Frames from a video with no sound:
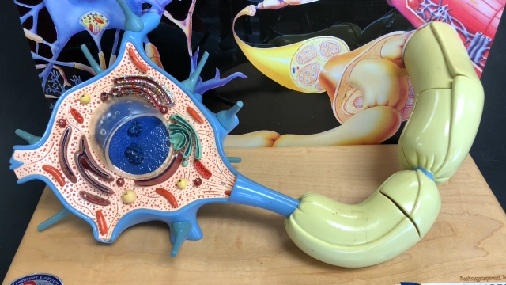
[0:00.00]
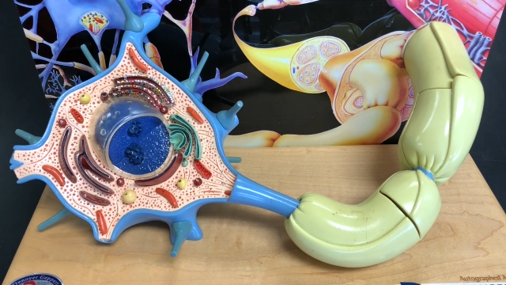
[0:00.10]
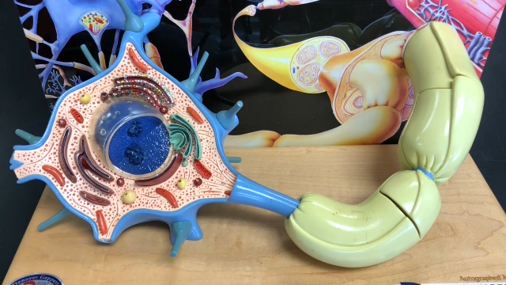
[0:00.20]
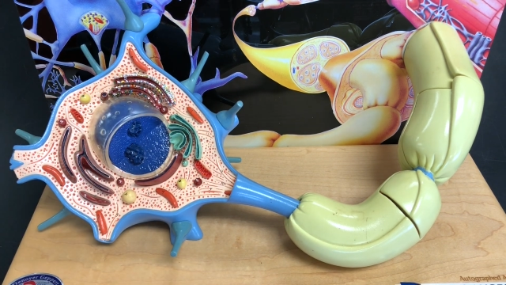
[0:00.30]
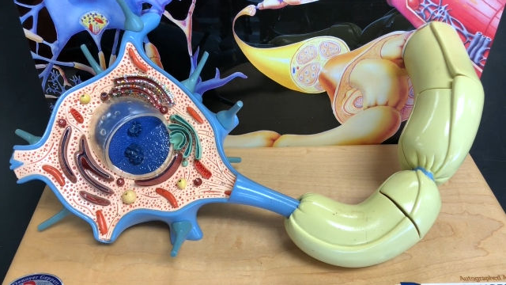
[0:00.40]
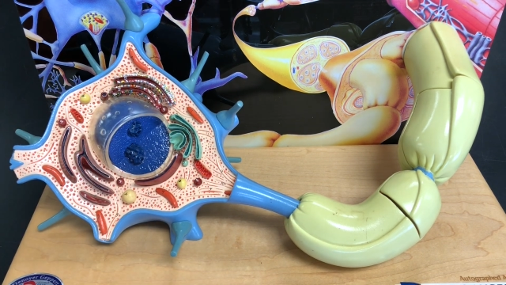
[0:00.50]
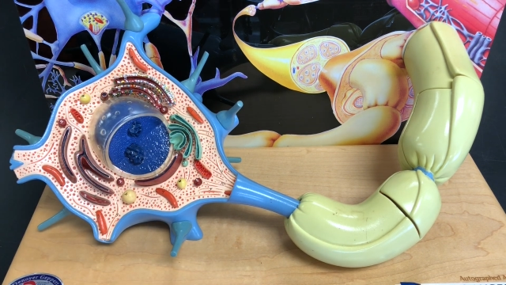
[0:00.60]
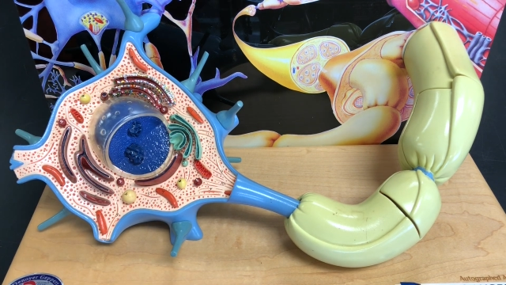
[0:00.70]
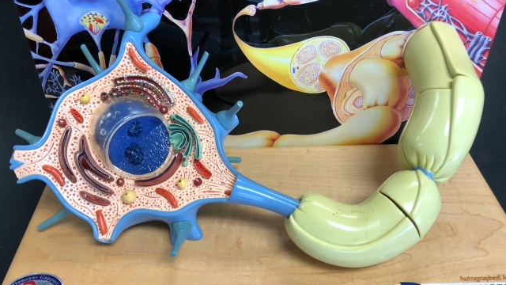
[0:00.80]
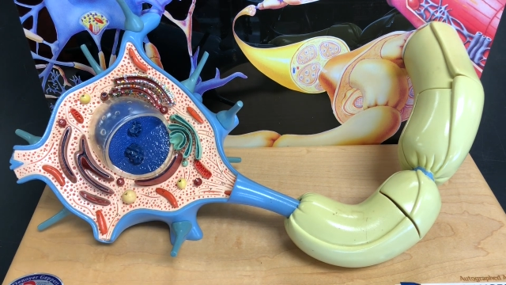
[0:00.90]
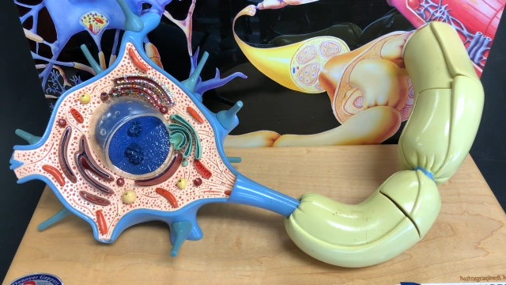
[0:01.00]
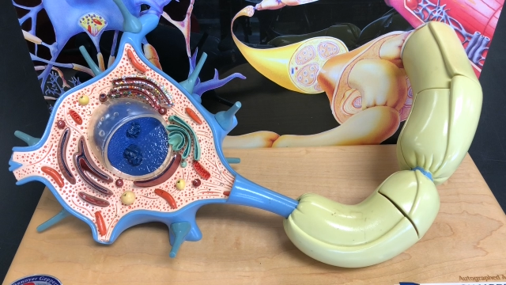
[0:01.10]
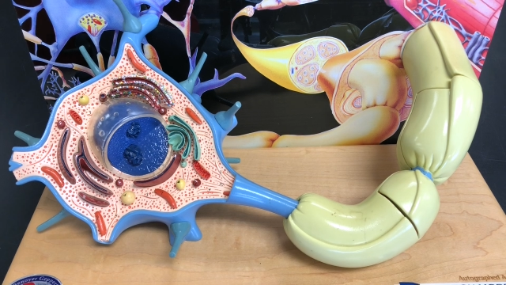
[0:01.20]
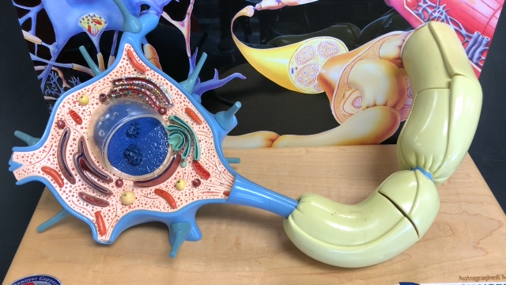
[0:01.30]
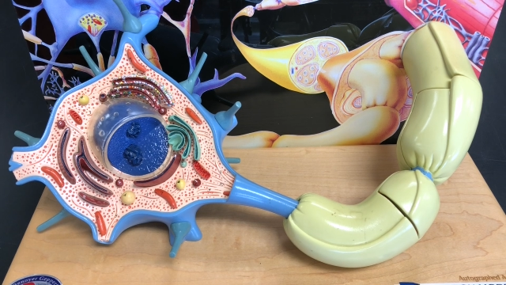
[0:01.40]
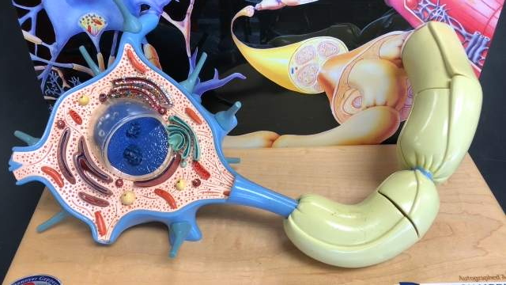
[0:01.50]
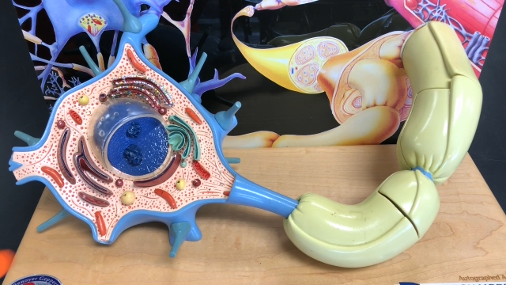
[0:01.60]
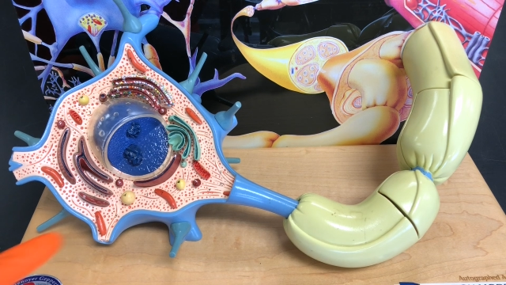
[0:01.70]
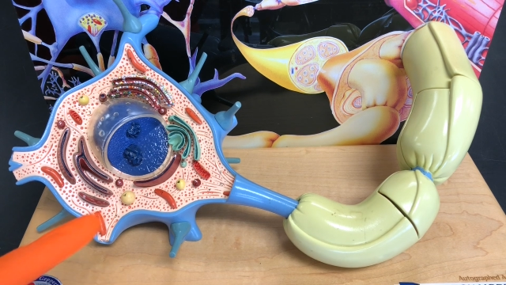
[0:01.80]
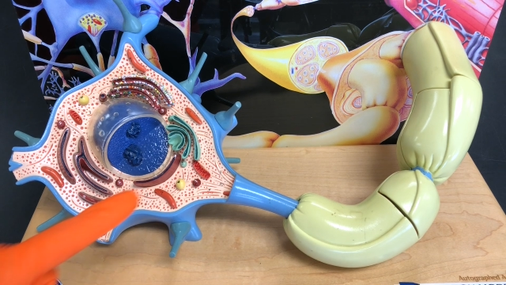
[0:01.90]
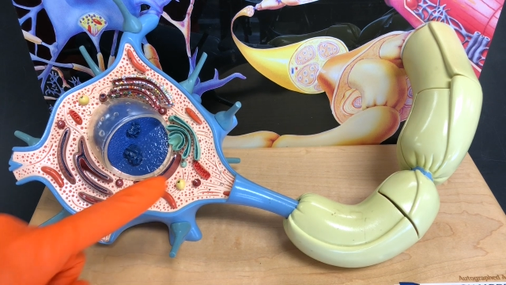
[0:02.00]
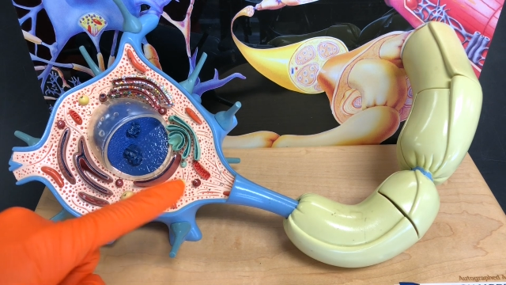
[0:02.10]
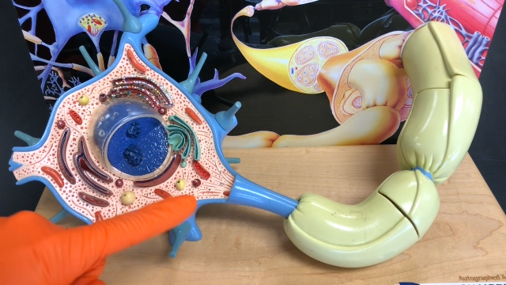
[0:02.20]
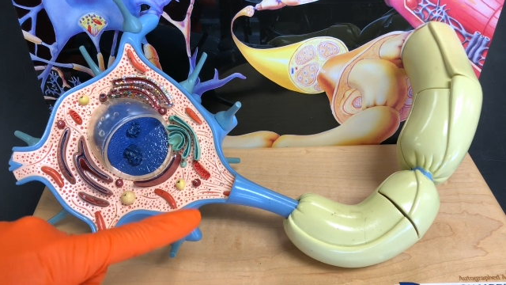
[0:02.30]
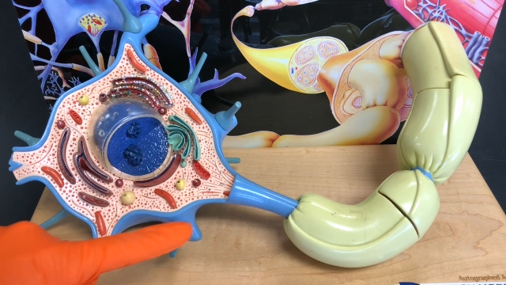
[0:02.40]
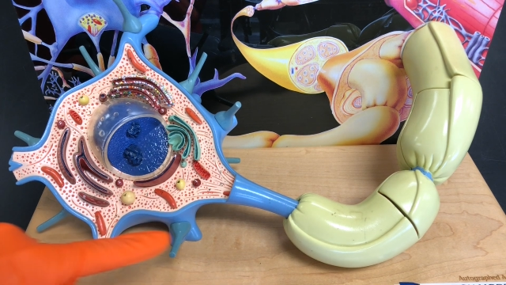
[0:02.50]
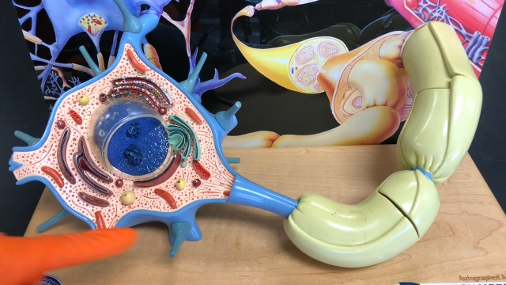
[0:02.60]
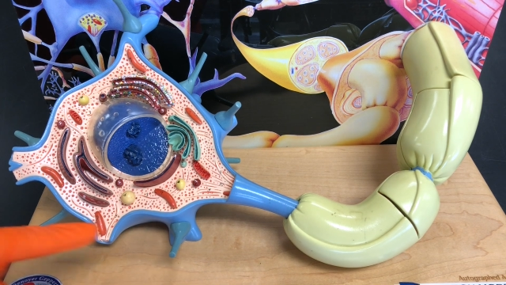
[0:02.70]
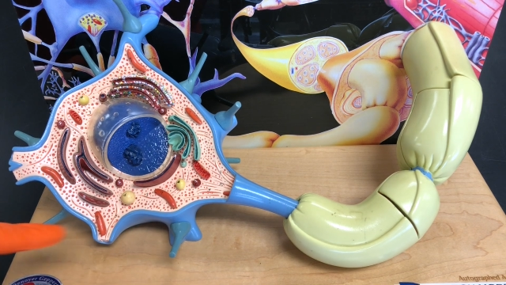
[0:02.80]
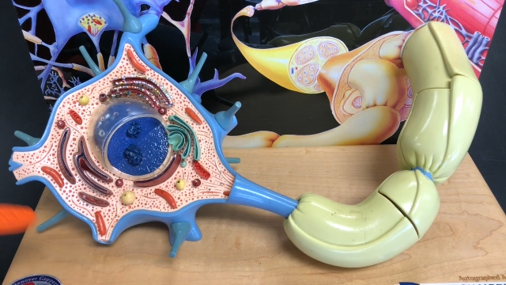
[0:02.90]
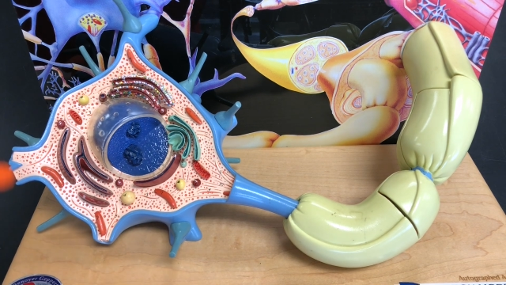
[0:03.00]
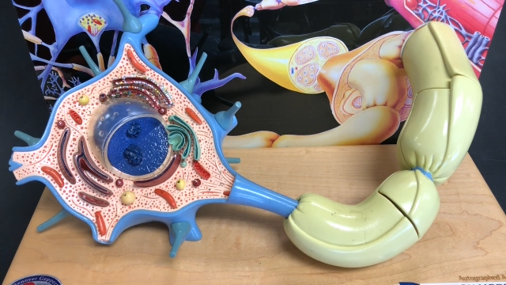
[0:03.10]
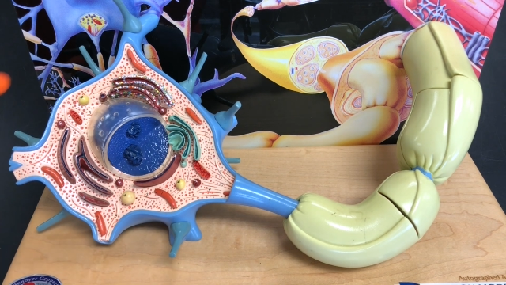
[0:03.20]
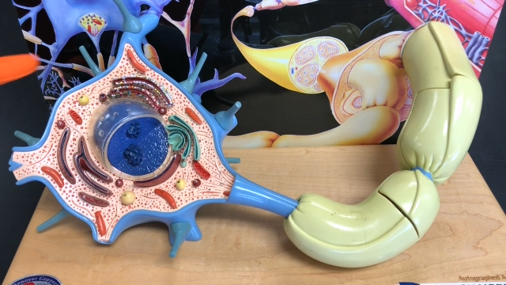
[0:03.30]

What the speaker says: (no speaker visible)